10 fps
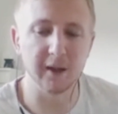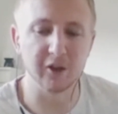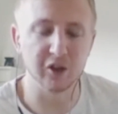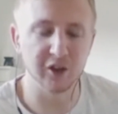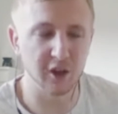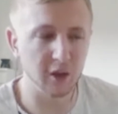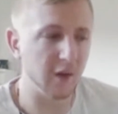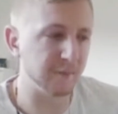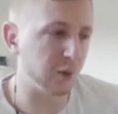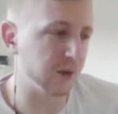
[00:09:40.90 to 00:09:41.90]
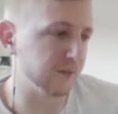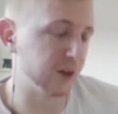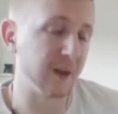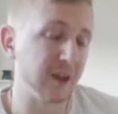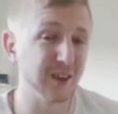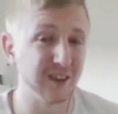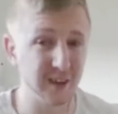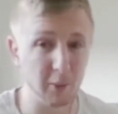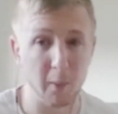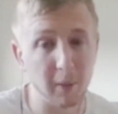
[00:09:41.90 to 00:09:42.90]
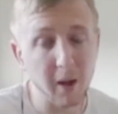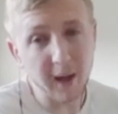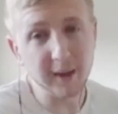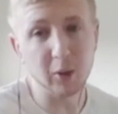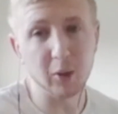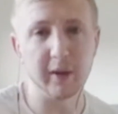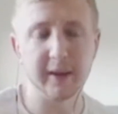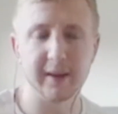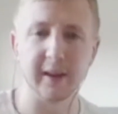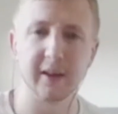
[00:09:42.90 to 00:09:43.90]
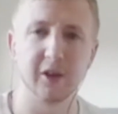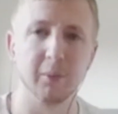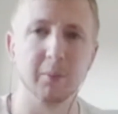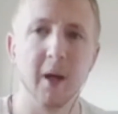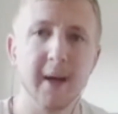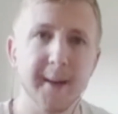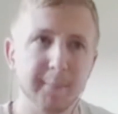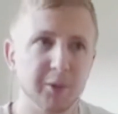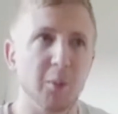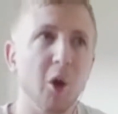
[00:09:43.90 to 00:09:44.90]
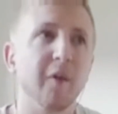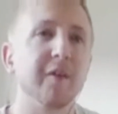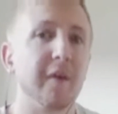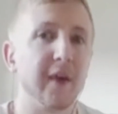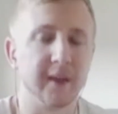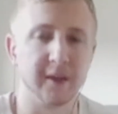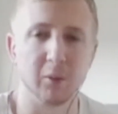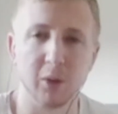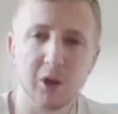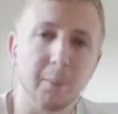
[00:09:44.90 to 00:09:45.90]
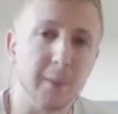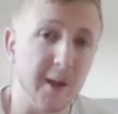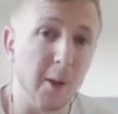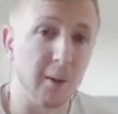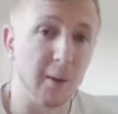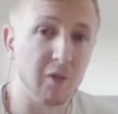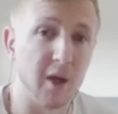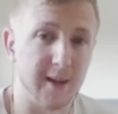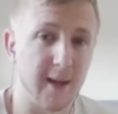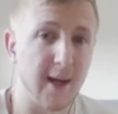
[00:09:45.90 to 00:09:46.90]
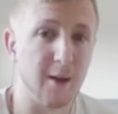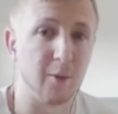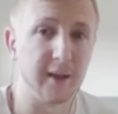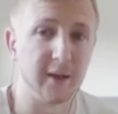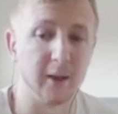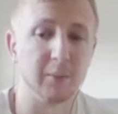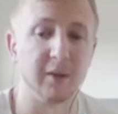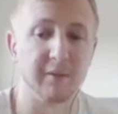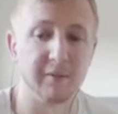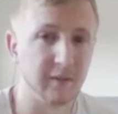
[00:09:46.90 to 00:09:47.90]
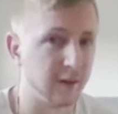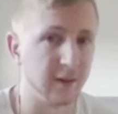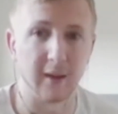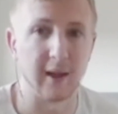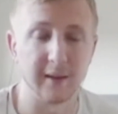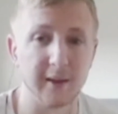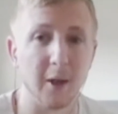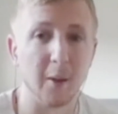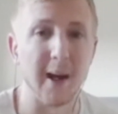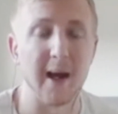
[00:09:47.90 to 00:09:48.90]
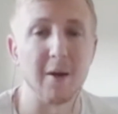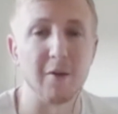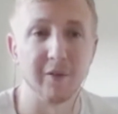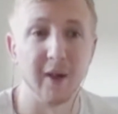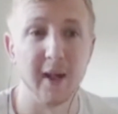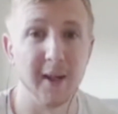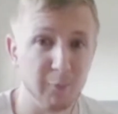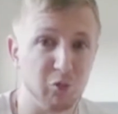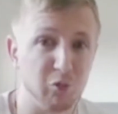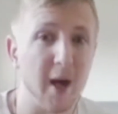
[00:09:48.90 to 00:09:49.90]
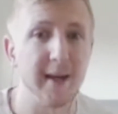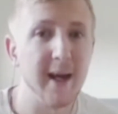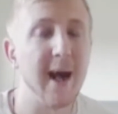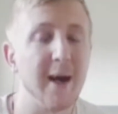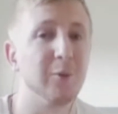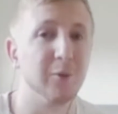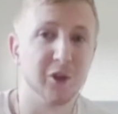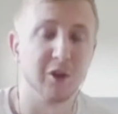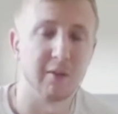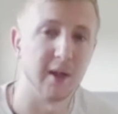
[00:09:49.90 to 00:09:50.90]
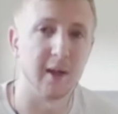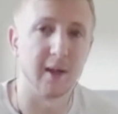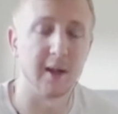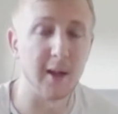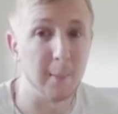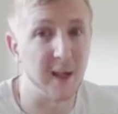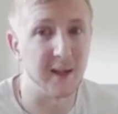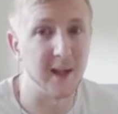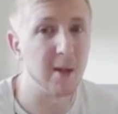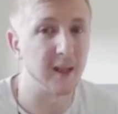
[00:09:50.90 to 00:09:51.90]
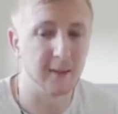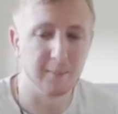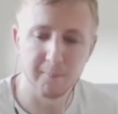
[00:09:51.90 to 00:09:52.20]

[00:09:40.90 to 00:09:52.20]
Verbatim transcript: does a lot of what you've just mentioned still apply or is there some some other things that we should be doing right now in terms of uh, you know our health right now during uh, a pandemic